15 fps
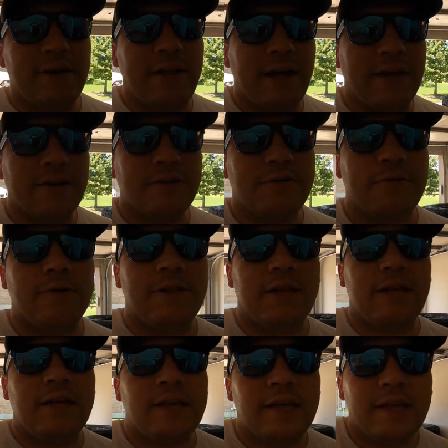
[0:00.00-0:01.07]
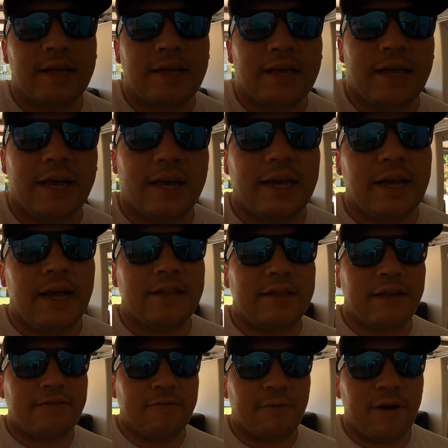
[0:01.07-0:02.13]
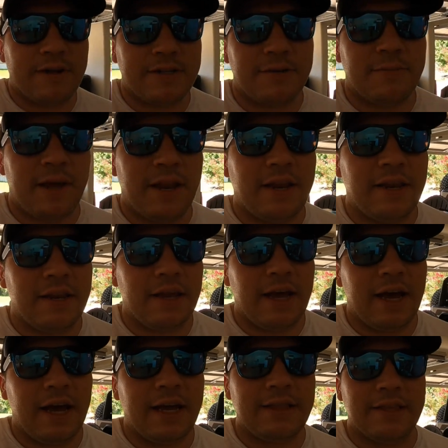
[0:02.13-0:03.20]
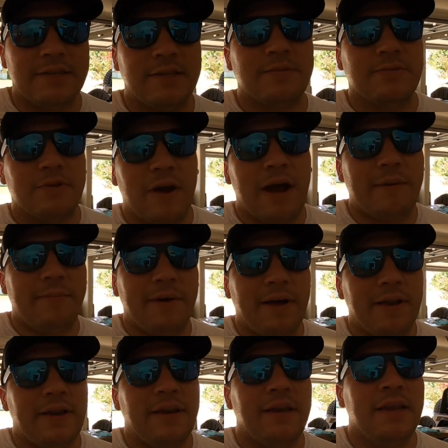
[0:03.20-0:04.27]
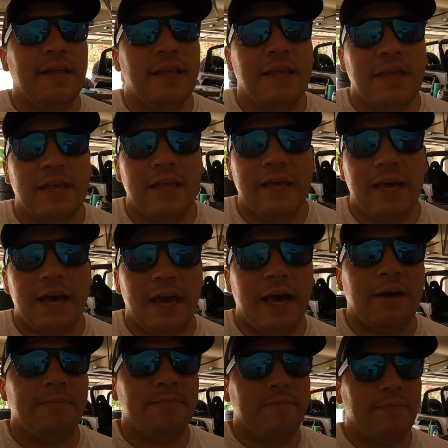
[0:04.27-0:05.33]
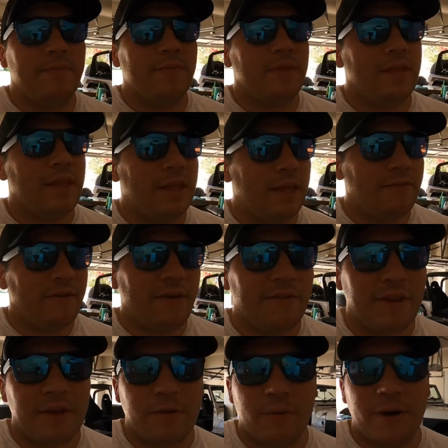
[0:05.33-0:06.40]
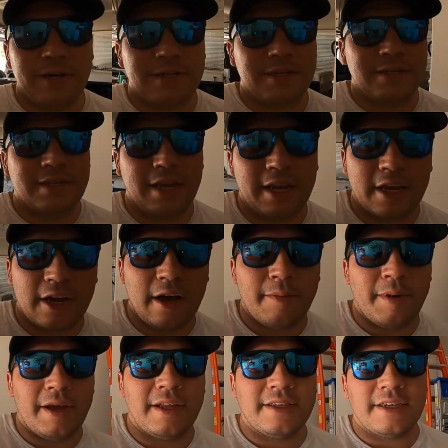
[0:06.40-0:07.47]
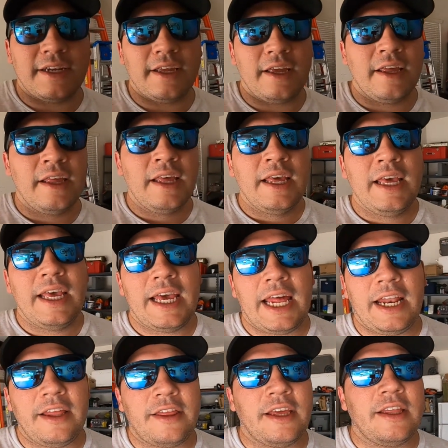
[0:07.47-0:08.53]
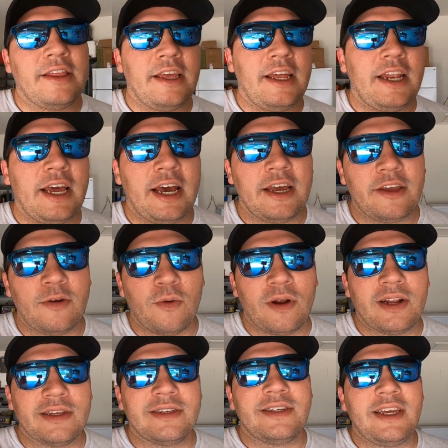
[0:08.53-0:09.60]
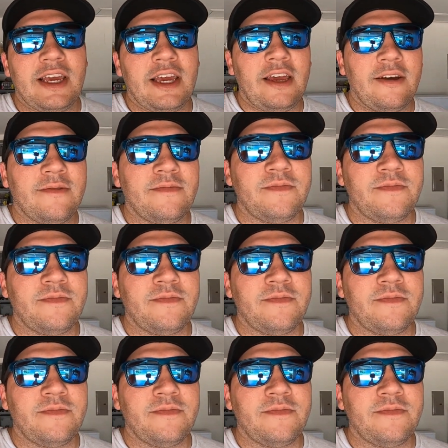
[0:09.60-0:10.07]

on that here shortly. And thanks for watching, man. Hit the subscribe button. If you have any questions, any comments, anything that you want to see, you